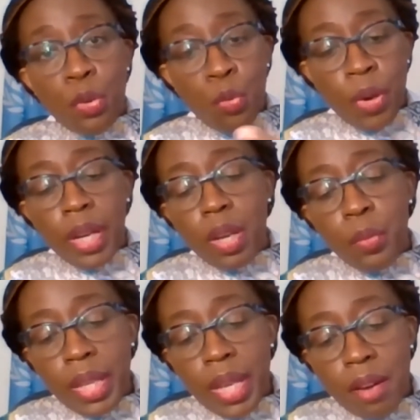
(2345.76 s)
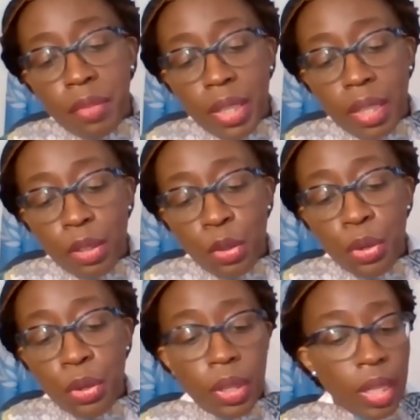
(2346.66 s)
working with the African
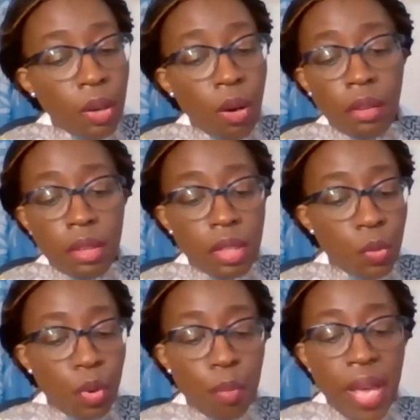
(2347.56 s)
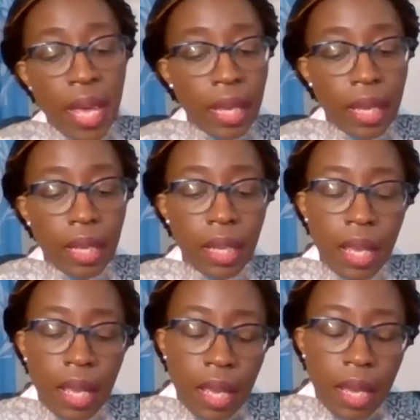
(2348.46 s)
Union and others, the World Bank and
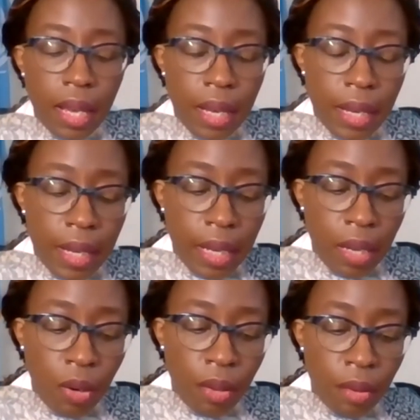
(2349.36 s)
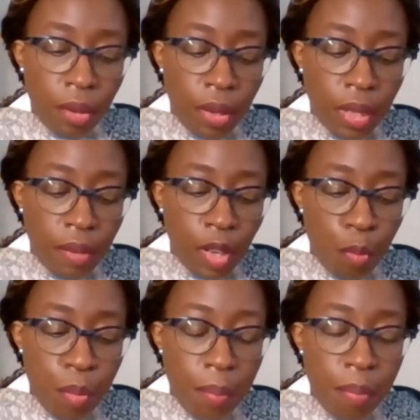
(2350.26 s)
other
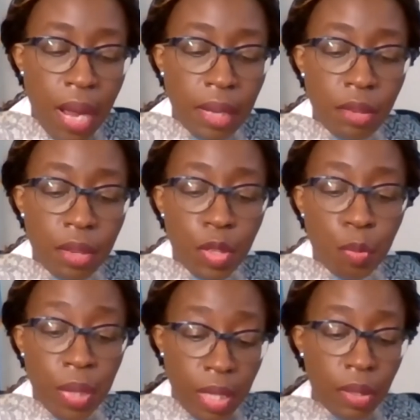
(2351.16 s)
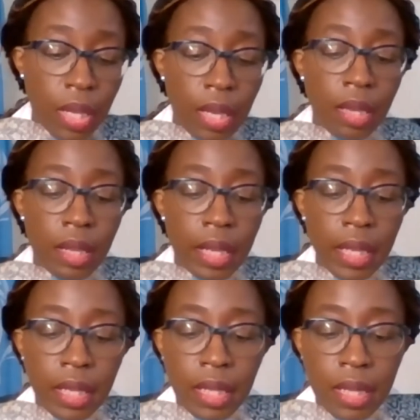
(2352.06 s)
development partners, but in the
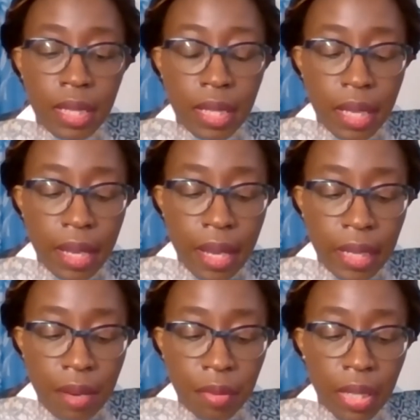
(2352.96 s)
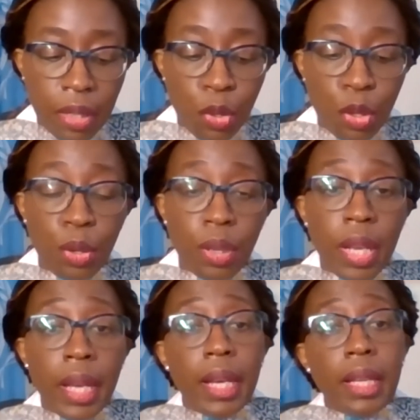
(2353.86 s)
lead, the ECA and the African Union,
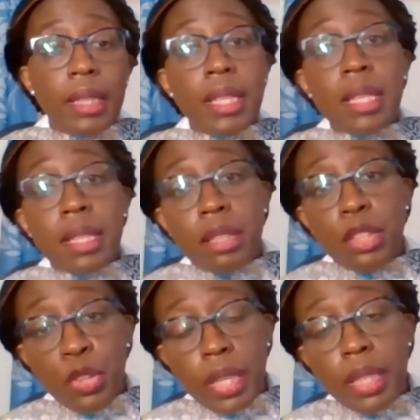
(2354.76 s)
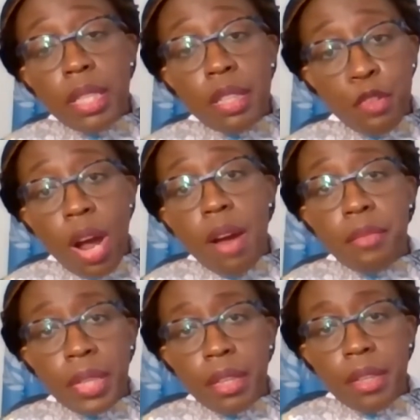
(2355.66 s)
the digital strategy for
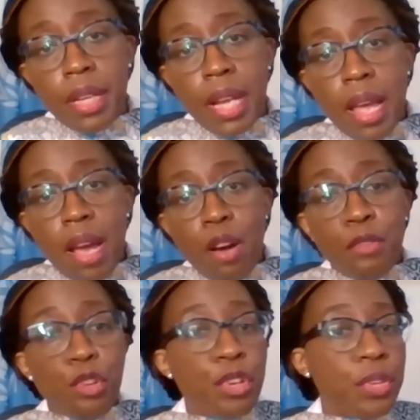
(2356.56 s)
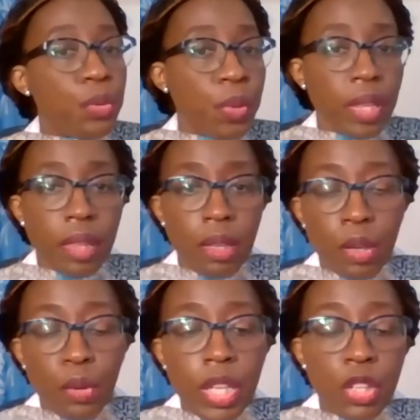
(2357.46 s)
Africa. Of course, with
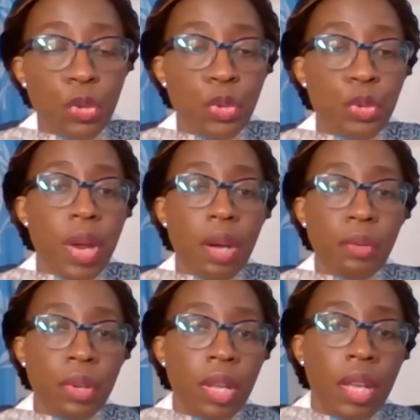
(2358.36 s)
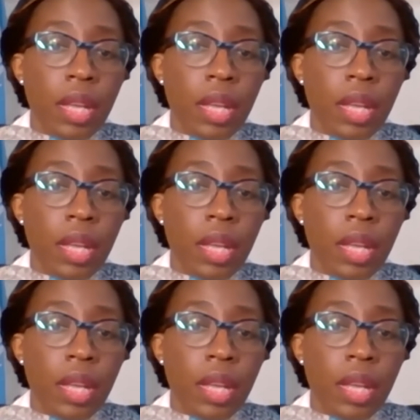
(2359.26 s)
issues around